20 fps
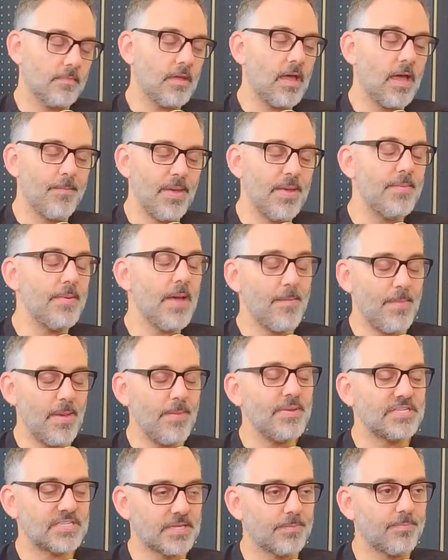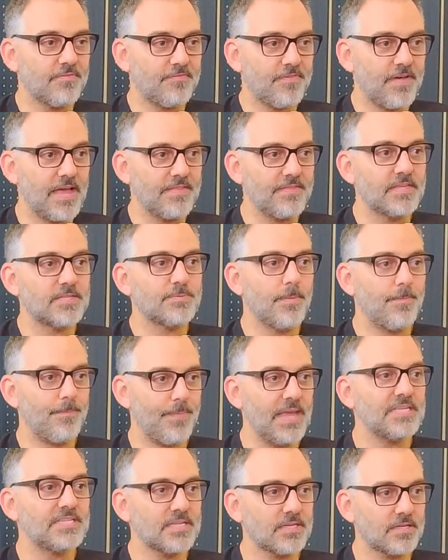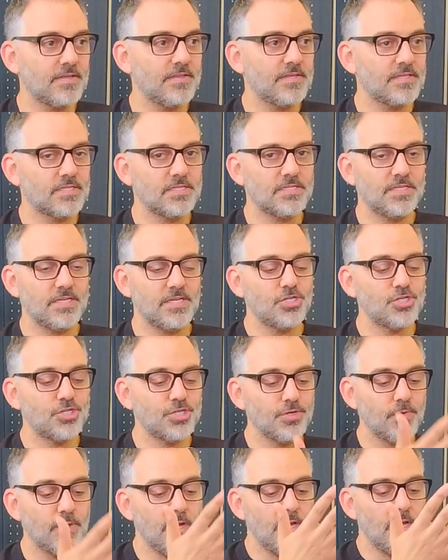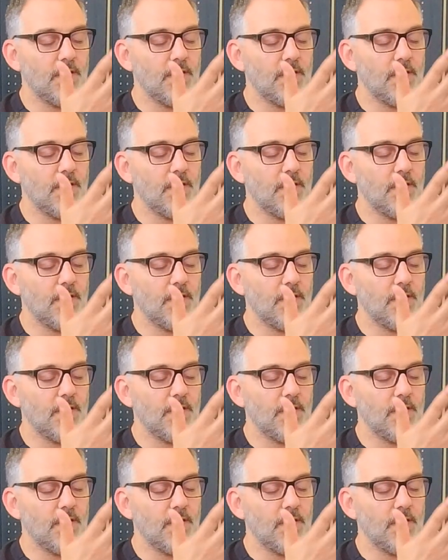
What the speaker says: I may be simplifying this, but basically this is the issue.